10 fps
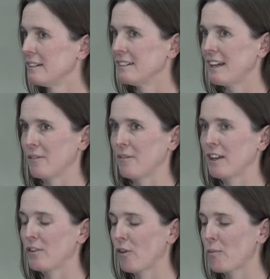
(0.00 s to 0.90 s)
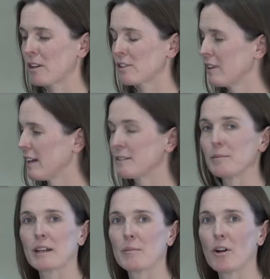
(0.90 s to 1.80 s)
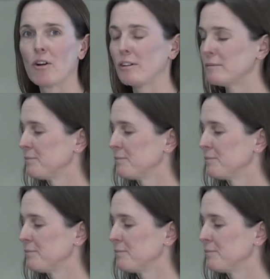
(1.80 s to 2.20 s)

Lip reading: yeah, thank you very much for letting me come along.